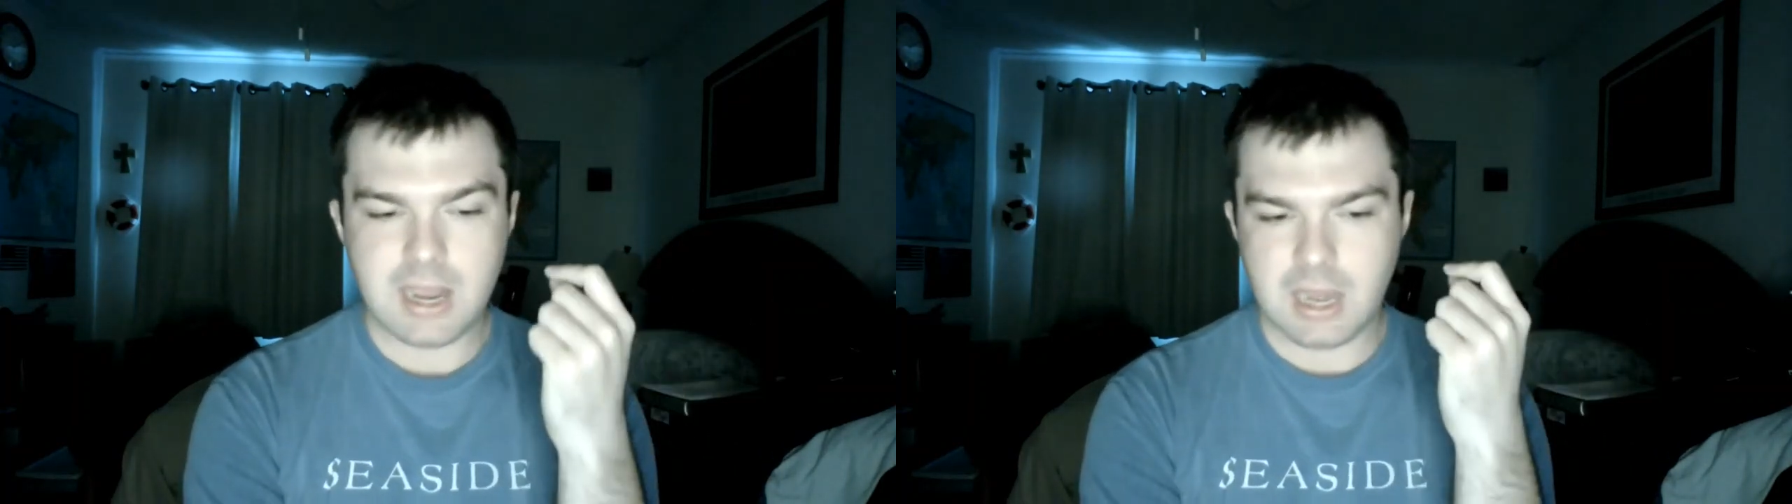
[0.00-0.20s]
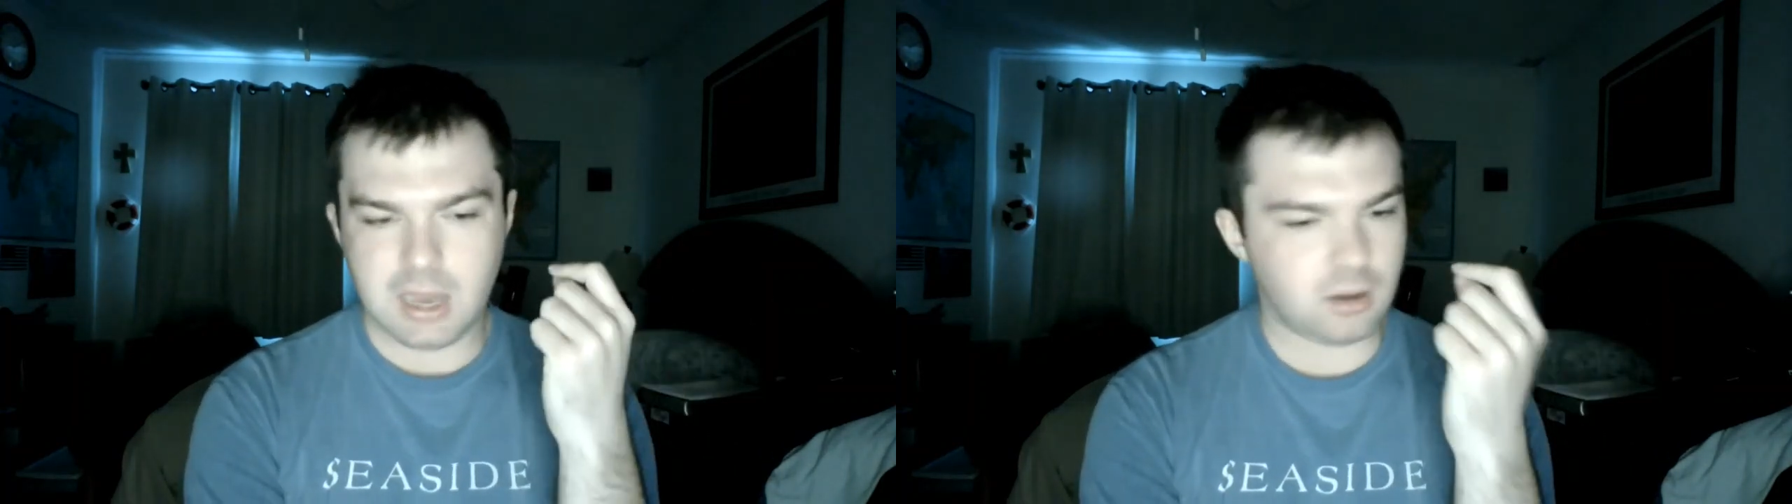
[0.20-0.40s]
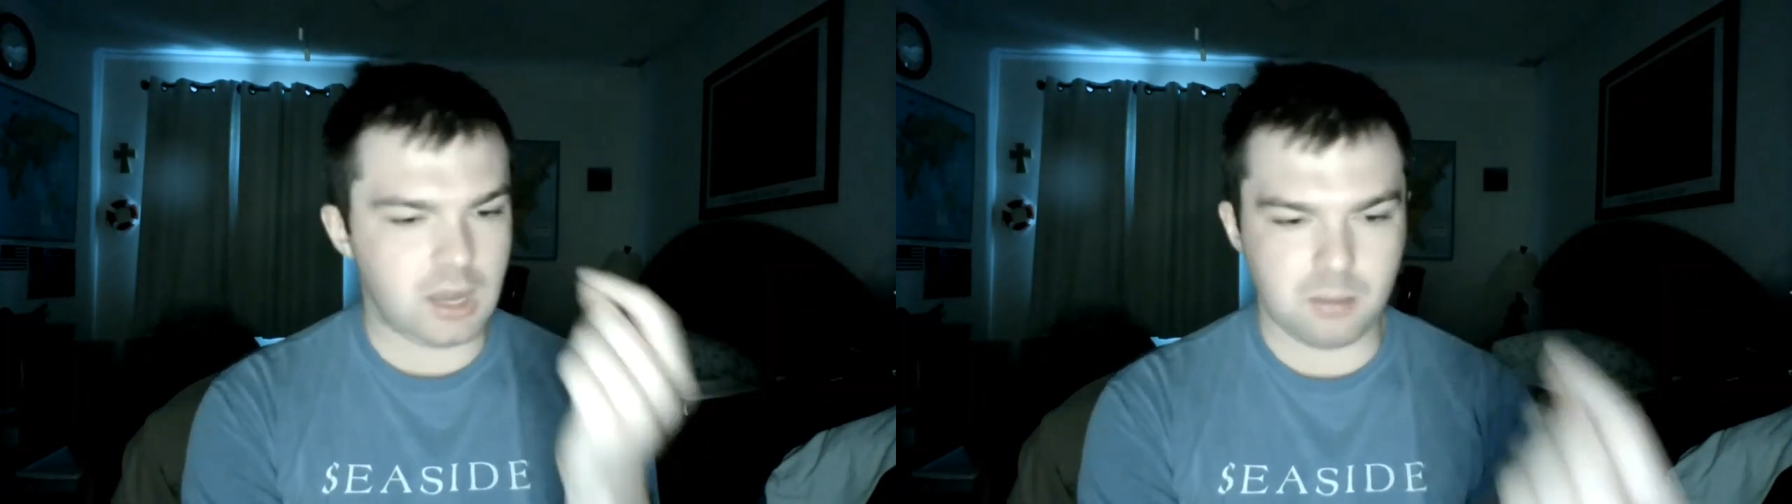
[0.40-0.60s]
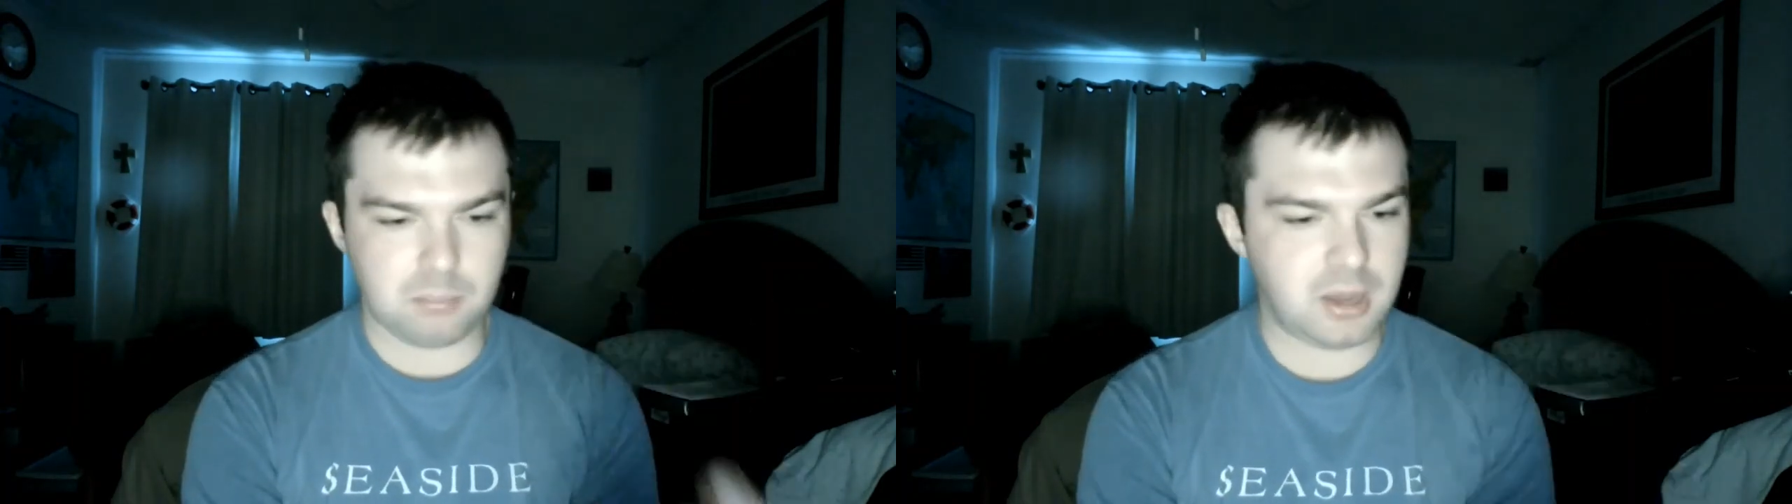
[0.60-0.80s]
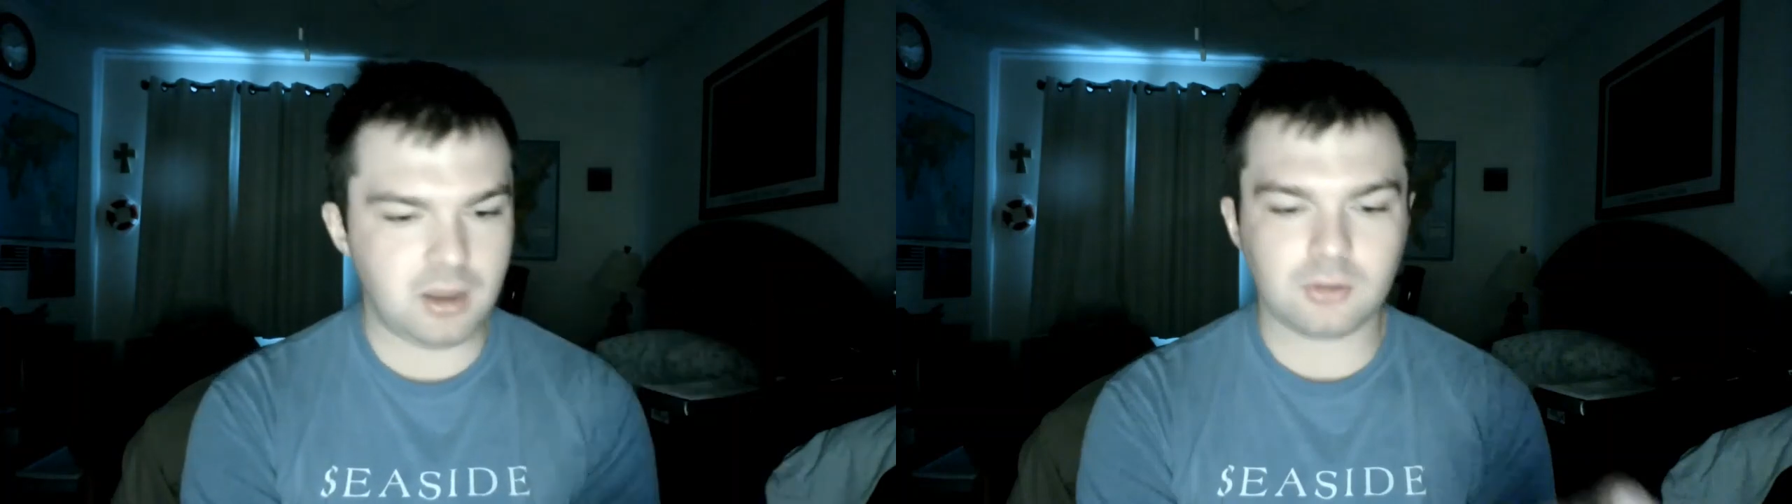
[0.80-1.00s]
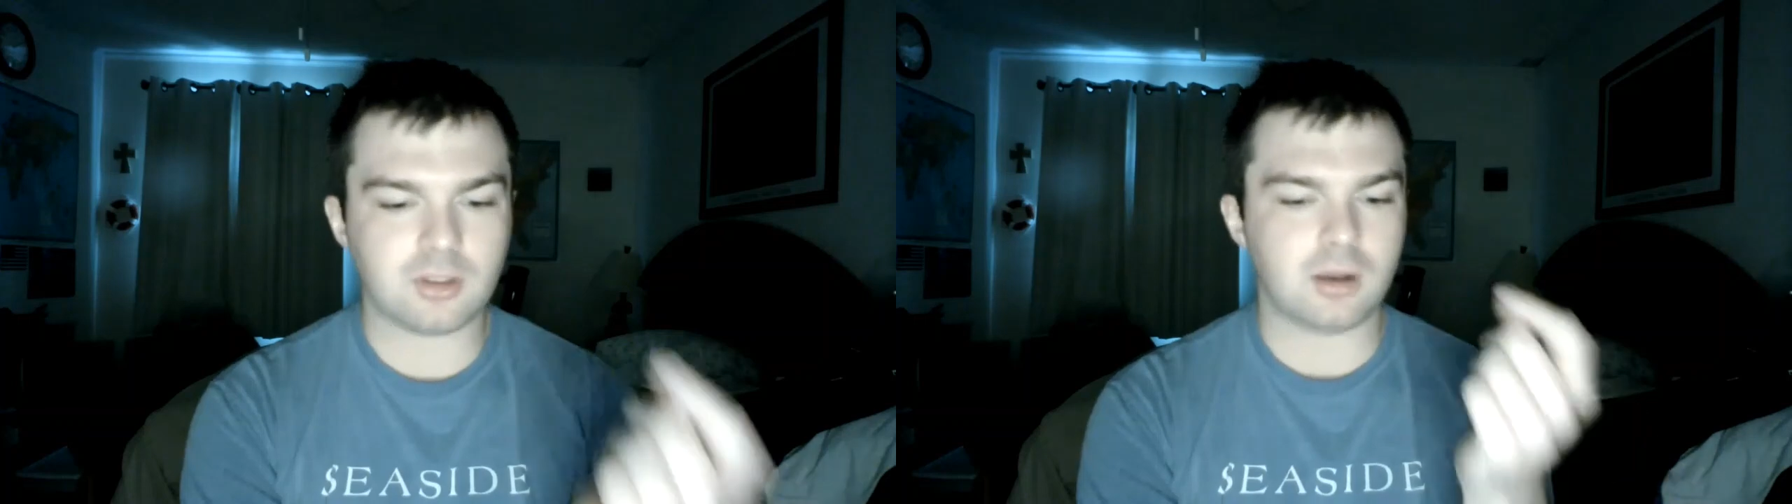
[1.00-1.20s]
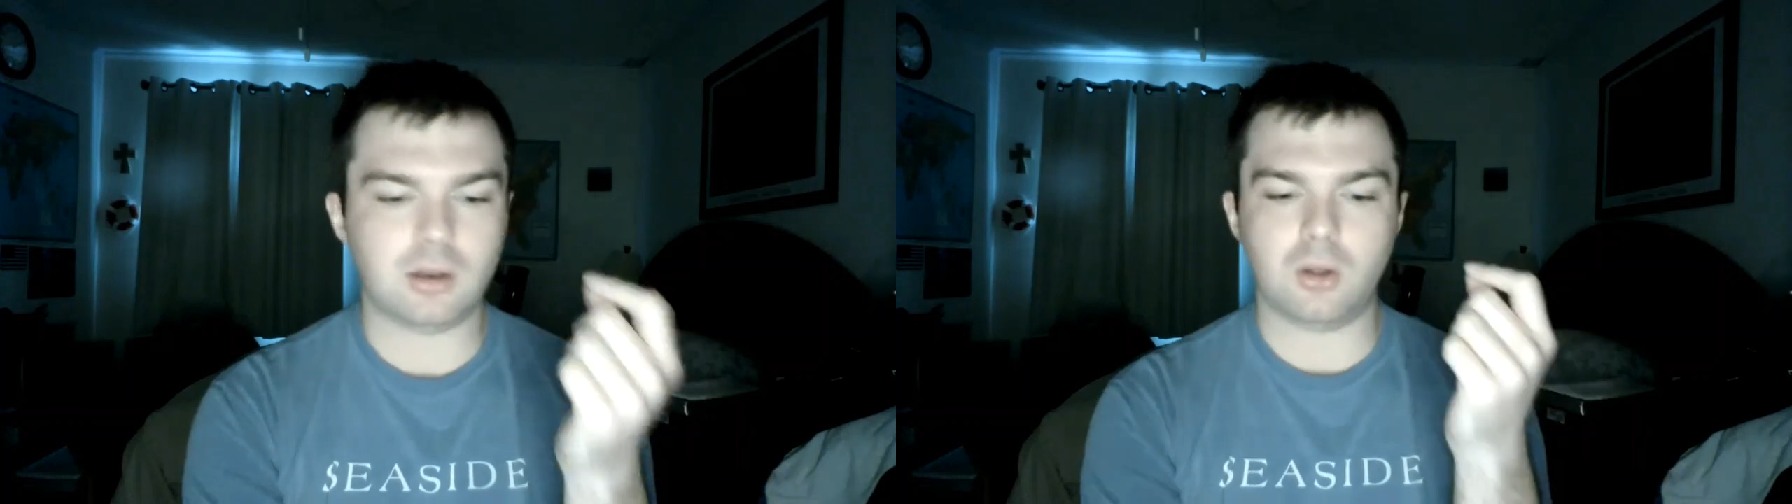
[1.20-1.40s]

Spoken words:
He appealed to the